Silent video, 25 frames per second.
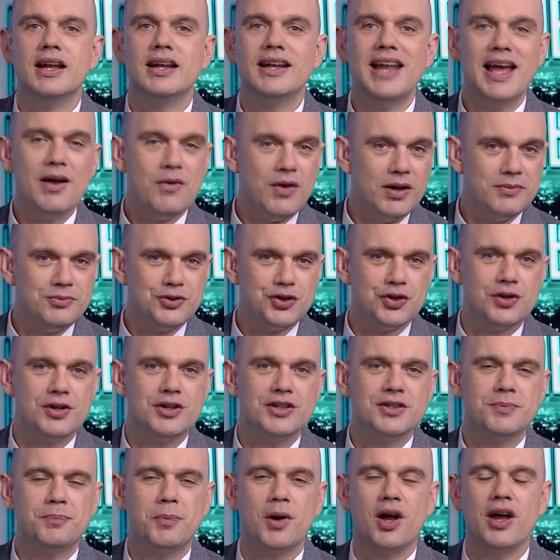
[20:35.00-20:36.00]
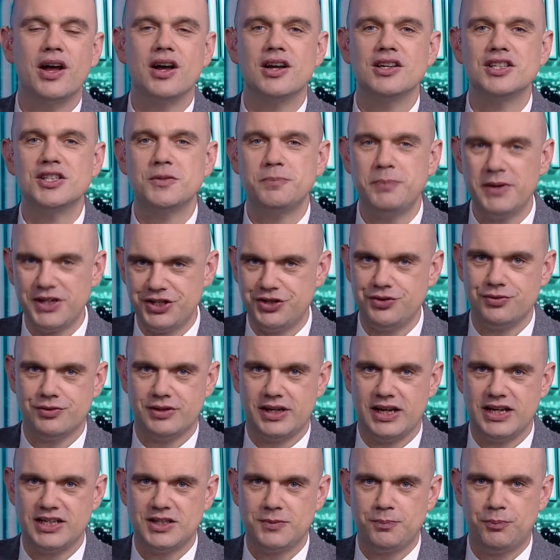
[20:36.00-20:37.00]
Now I'm joined by our special
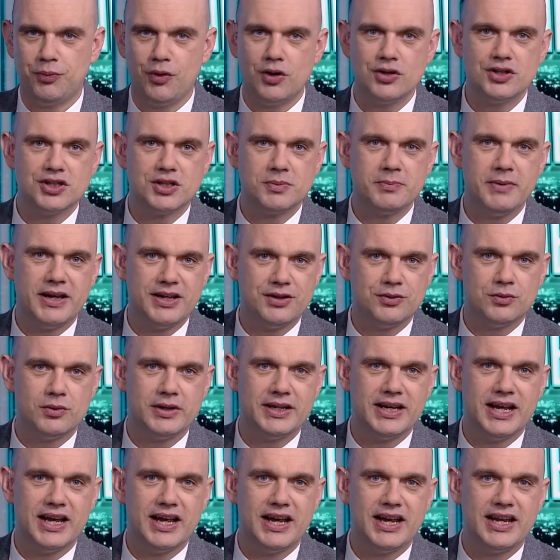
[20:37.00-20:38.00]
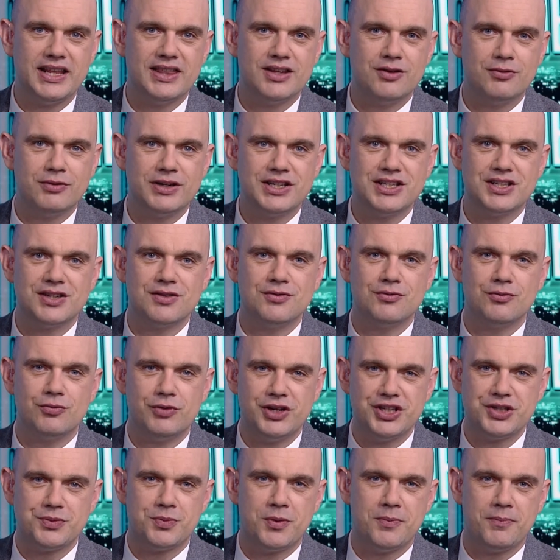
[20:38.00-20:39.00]
guest, bronze medal winner in the recent
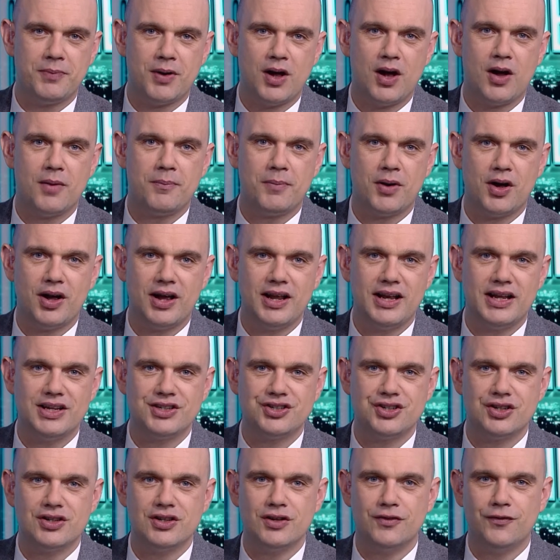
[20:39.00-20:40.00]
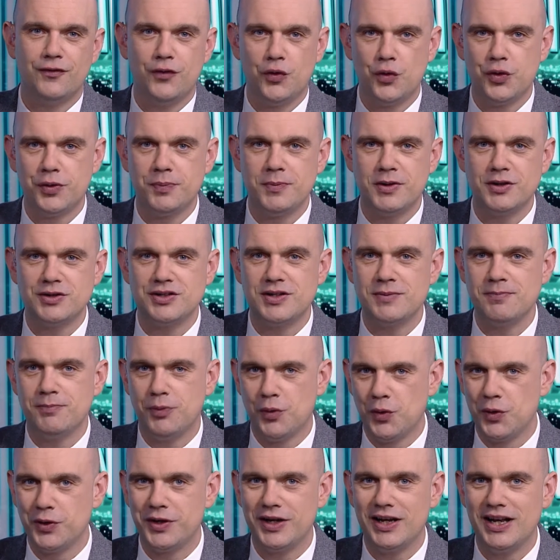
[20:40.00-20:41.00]
Richmond Park by-election, the fourth most
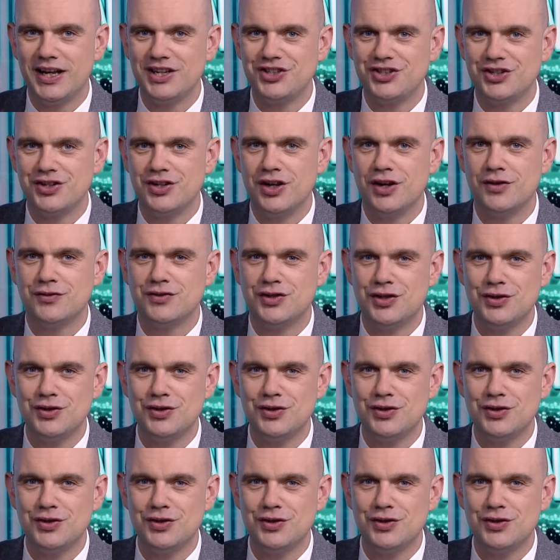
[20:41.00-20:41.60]
important election of